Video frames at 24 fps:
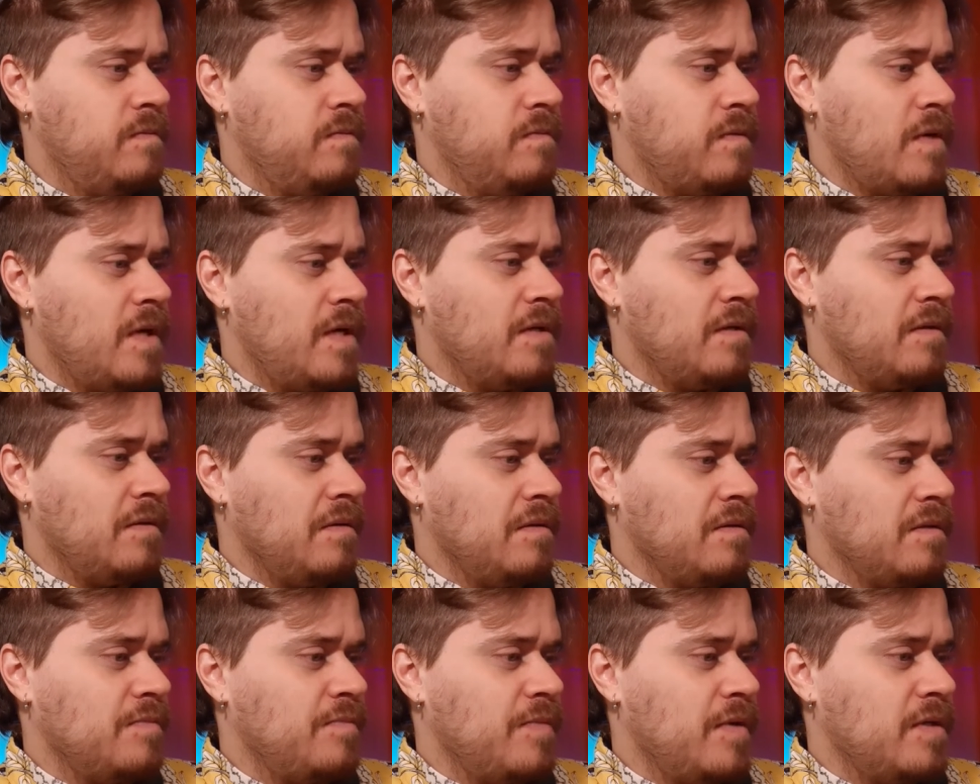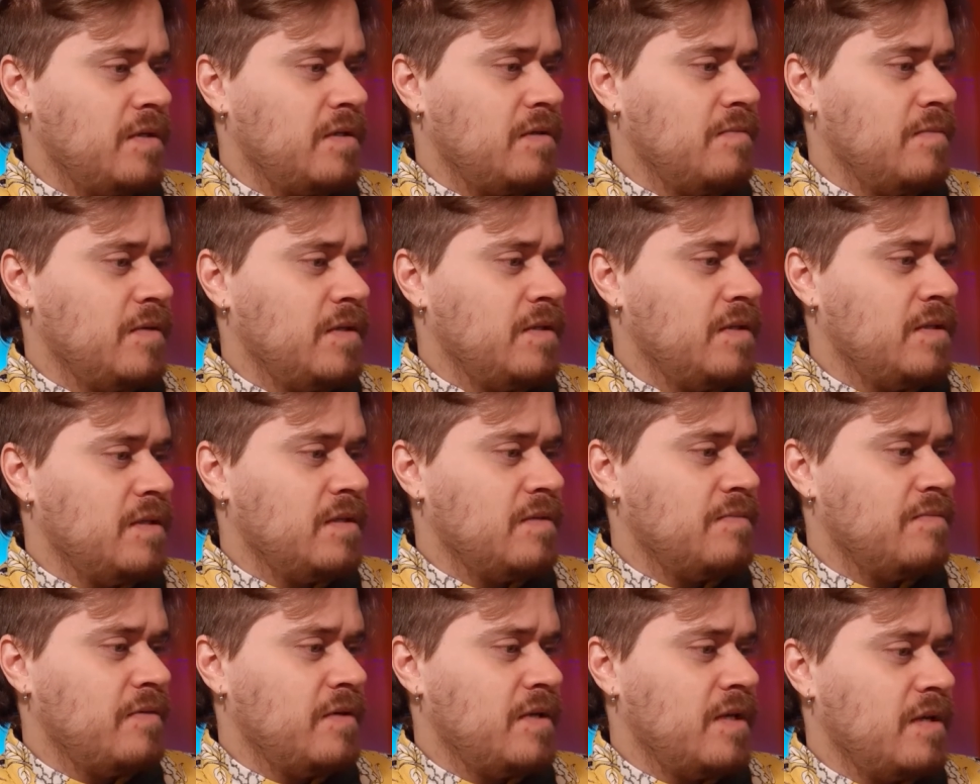Handle all specimens
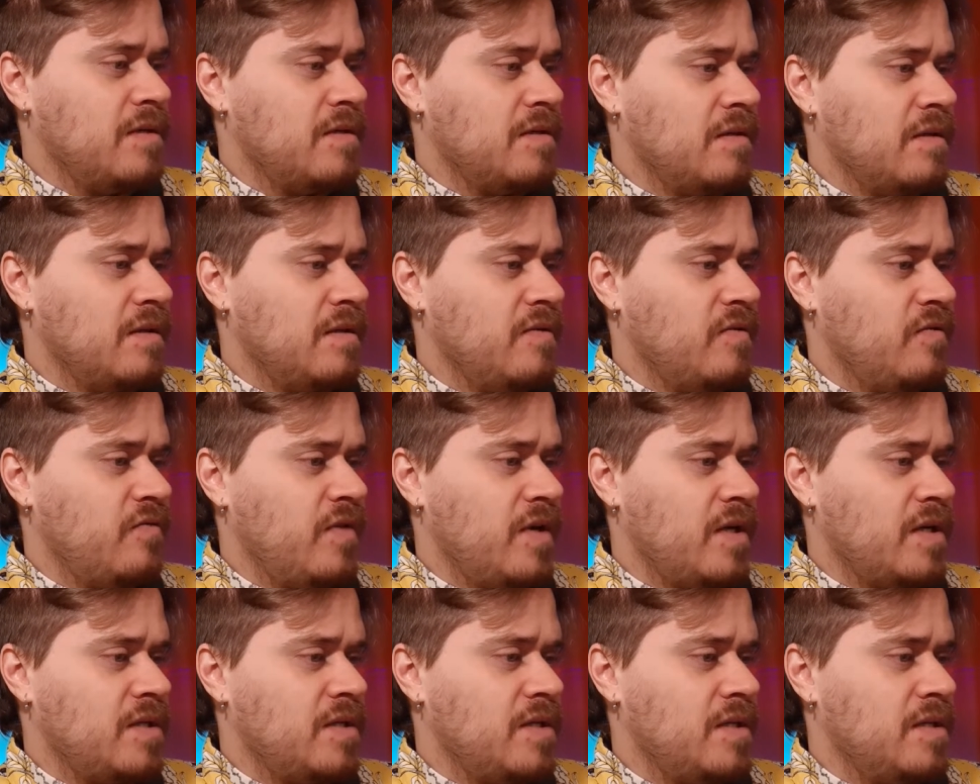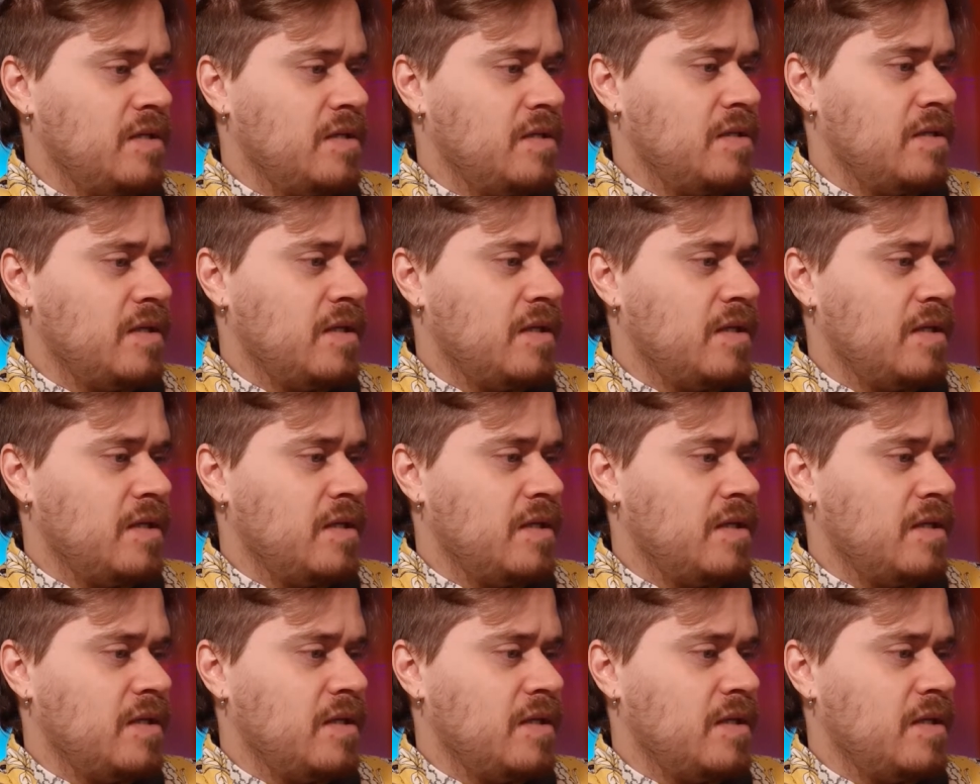as potentially infectious.